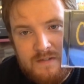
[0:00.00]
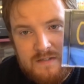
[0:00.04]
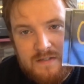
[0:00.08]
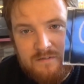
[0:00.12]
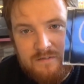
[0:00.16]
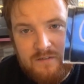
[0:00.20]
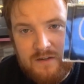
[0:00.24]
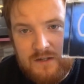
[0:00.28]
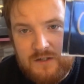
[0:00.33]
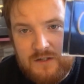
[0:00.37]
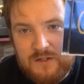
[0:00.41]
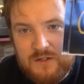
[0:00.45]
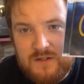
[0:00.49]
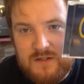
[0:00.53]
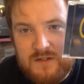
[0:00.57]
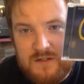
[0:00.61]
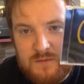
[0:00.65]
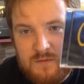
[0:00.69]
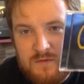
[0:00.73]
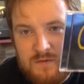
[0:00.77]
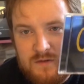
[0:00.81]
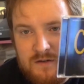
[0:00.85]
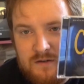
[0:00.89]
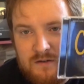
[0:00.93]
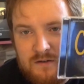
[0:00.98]
let's see if I can do
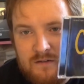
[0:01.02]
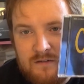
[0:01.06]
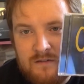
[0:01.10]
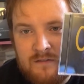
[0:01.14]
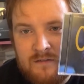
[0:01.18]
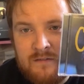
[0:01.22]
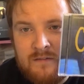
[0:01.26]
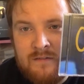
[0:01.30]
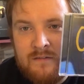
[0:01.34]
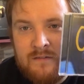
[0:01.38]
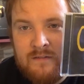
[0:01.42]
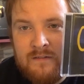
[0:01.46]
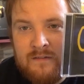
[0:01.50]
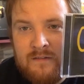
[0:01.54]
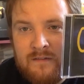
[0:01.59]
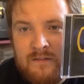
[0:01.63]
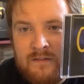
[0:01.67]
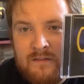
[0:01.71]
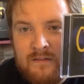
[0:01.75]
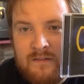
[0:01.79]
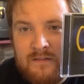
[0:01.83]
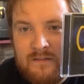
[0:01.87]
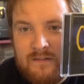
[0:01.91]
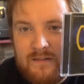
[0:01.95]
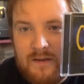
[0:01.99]
this without,
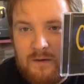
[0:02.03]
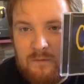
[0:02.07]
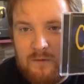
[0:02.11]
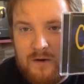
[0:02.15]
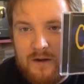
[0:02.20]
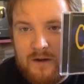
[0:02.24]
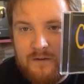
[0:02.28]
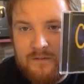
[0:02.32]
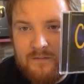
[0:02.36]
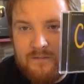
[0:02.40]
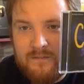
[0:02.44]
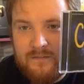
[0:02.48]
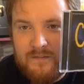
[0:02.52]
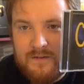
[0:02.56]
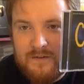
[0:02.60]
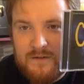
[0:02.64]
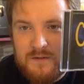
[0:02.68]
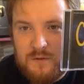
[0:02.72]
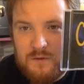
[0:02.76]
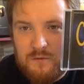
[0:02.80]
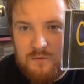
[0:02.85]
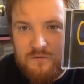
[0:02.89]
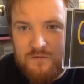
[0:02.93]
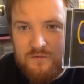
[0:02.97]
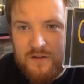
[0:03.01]
there we go,
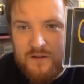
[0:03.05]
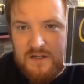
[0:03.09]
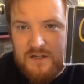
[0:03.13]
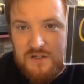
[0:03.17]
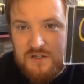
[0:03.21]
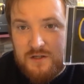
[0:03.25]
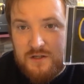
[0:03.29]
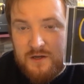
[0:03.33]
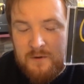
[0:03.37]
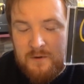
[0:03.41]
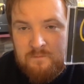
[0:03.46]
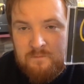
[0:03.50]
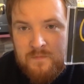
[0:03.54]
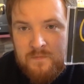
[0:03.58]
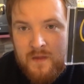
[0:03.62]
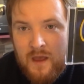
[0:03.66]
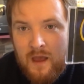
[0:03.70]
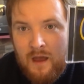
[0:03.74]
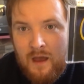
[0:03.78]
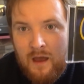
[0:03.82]
there's no reflection there.